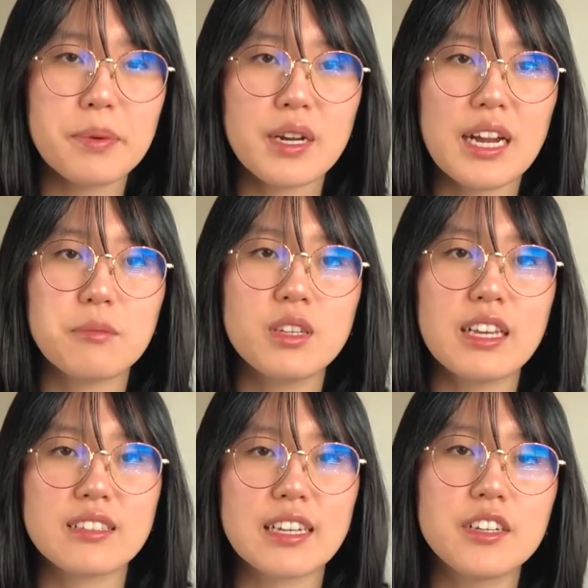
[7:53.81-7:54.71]
but I'm really
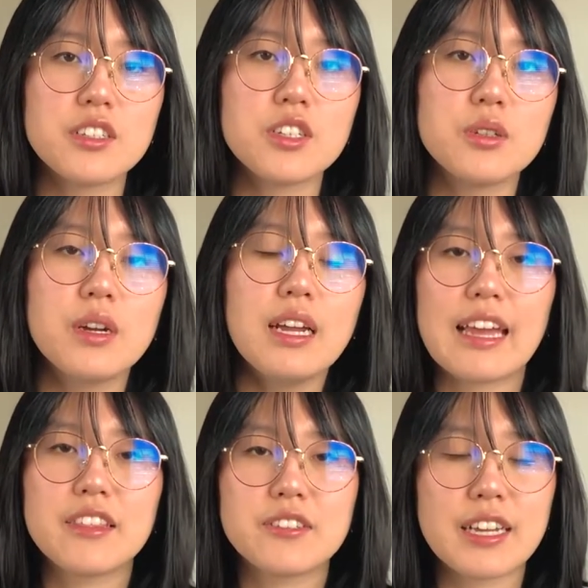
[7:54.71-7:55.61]
excited to,
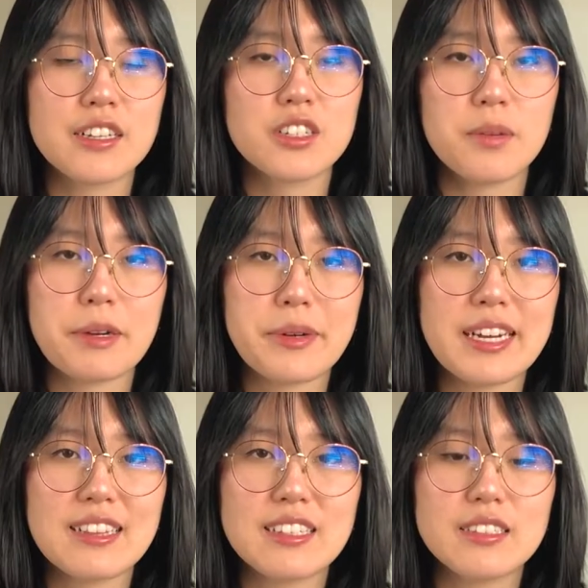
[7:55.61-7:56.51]
and they're next on my
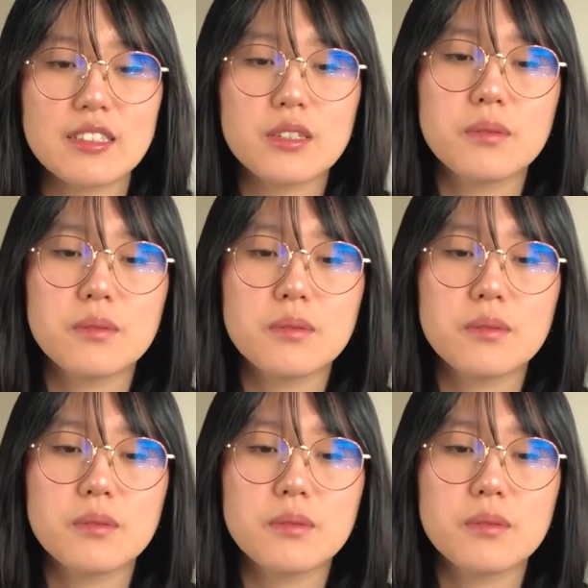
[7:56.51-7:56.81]
reading list.